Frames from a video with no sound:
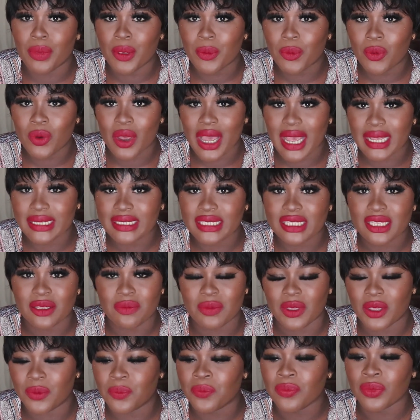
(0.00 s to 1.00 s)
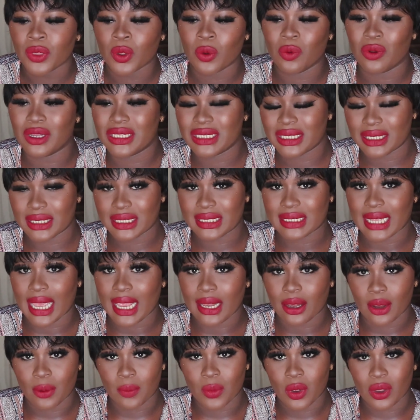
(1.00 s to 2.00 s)
People ask me what is
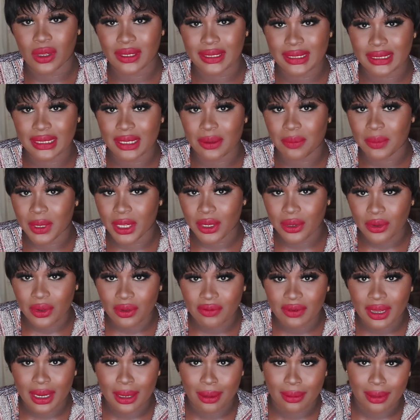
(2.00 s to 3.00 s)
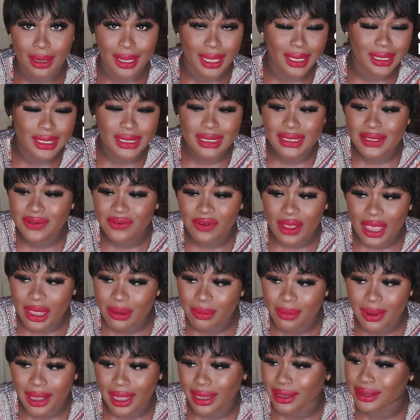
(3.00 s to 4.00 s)
psyllium husk made of, and I'm like, it's
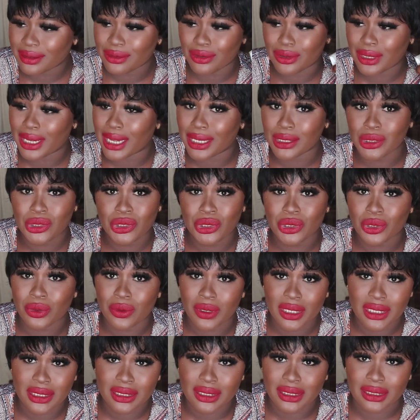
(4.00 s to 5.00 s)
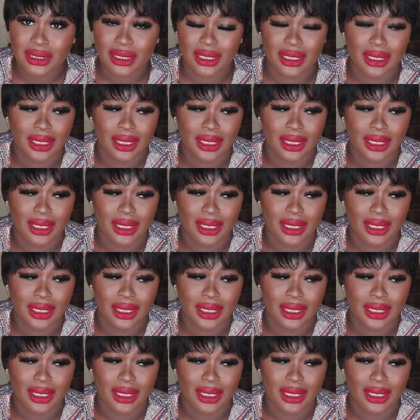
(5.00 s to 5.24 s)
fiber, you can chew it.